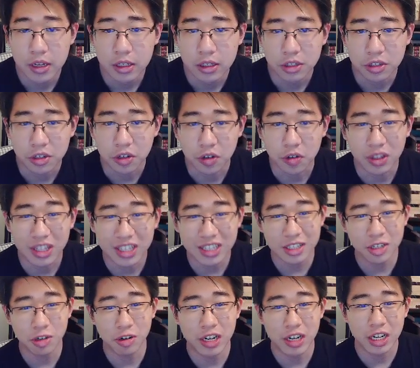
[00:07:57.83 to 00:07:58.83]
So this
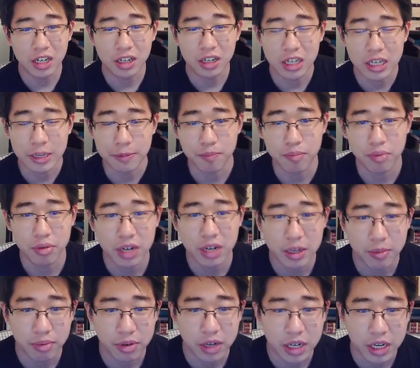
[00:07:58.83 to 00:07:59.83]
is already looking pretty